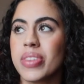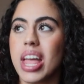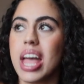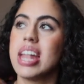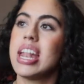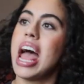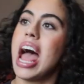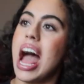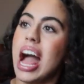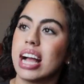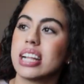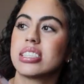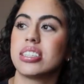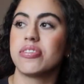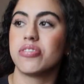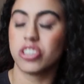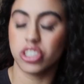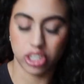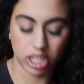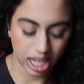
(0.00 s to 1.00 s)
and
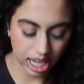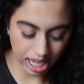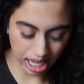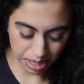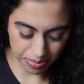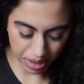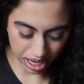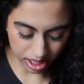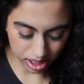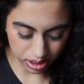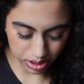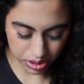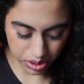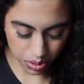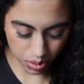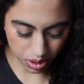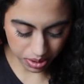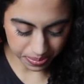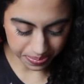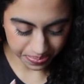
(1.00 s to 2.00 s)
active learning in medical
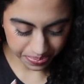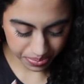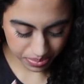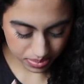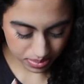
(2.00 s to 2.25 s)
school.